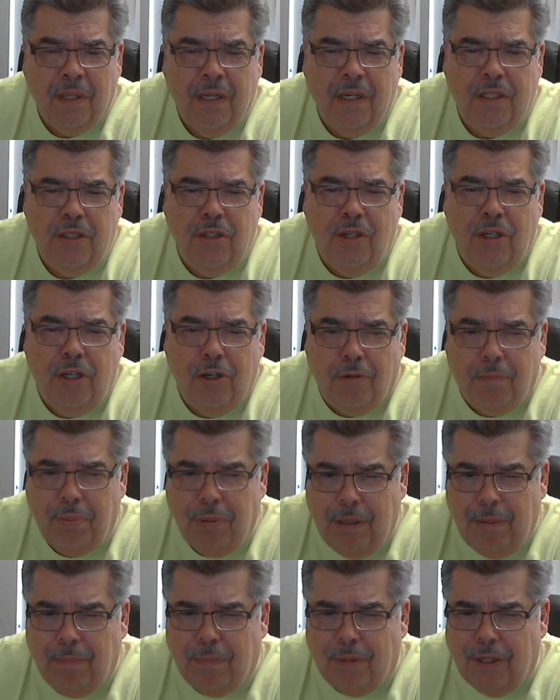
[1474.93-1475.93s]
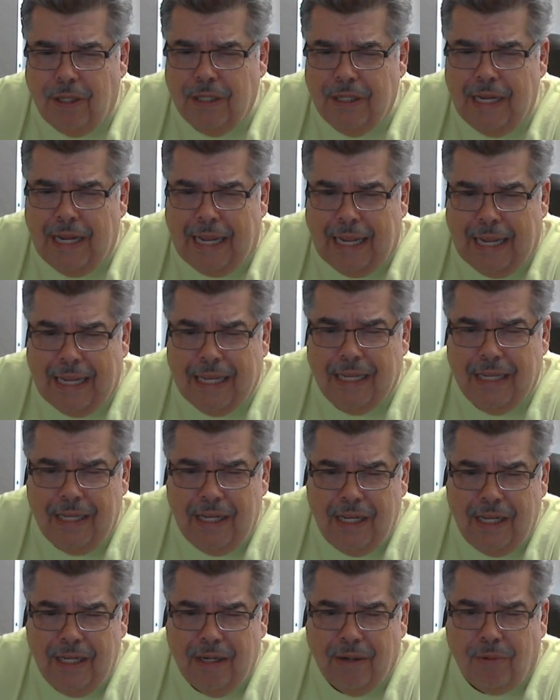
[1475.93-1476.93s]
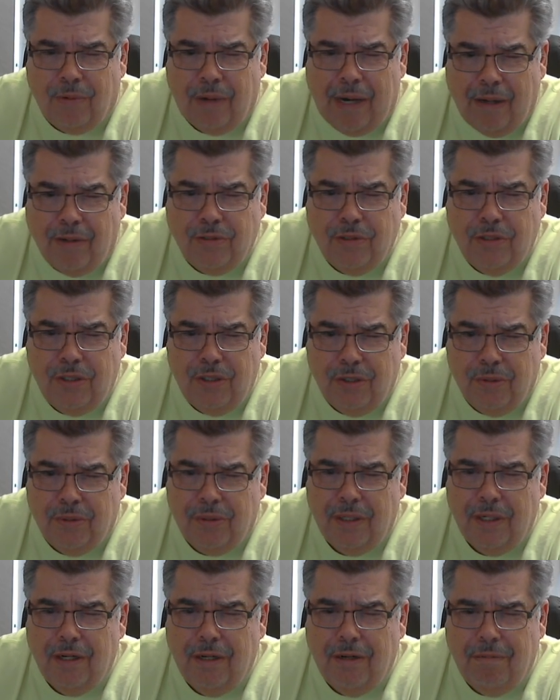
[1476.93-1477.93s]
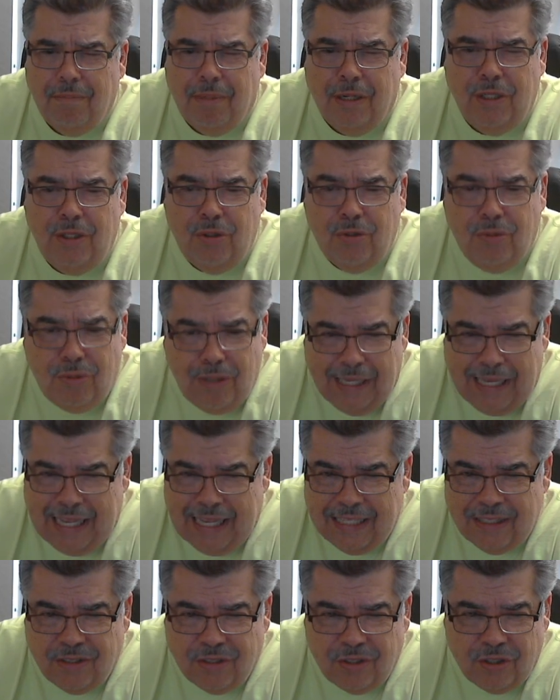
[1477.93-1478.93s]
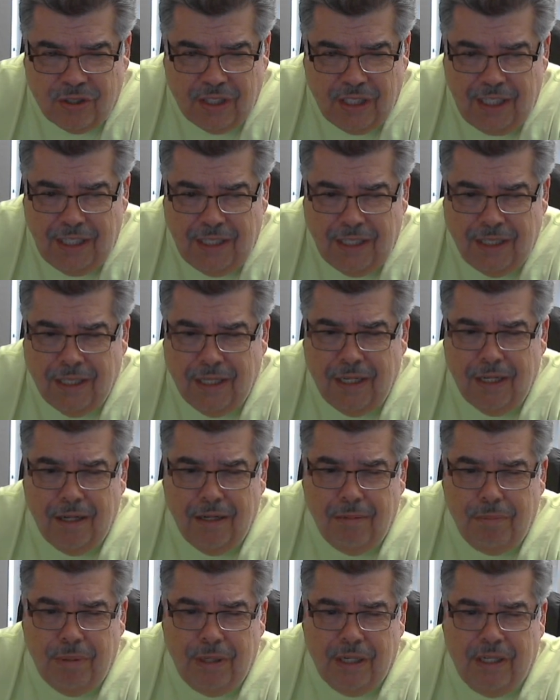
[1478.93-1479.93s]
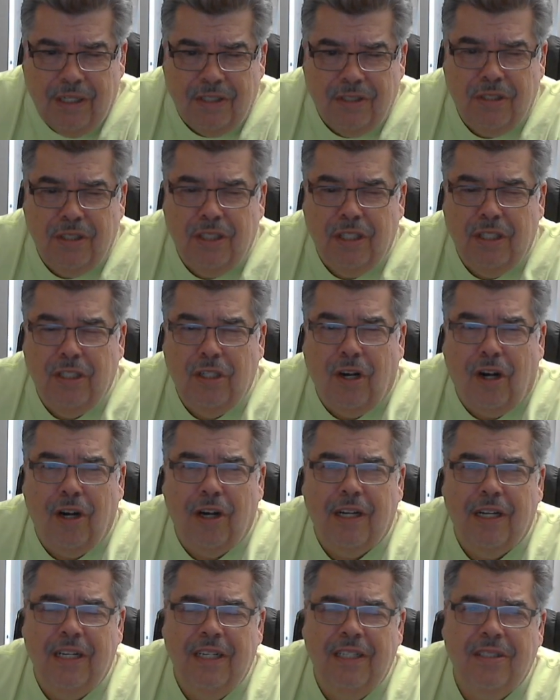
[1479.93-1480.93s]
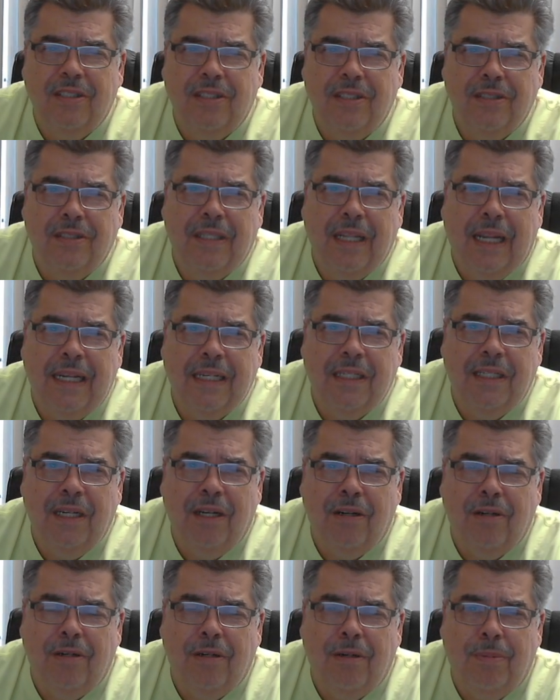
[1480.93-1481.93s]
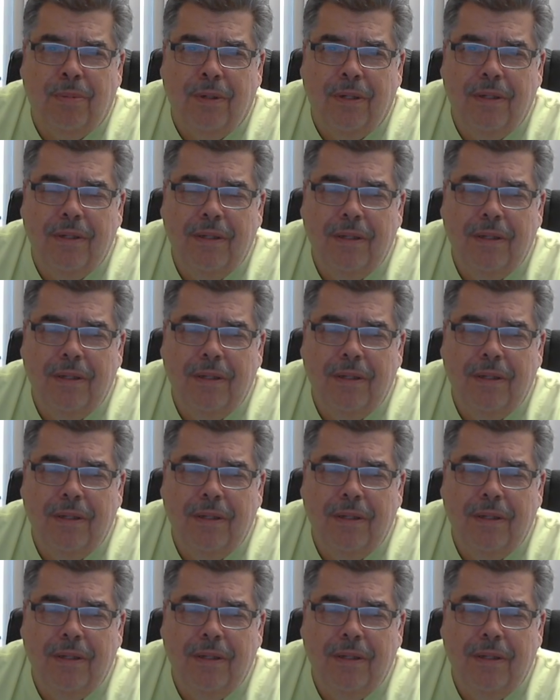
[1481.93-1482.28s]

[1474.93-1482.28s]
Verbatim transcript: You hear people in agony around you, but you can't see because the darkness is that terrible.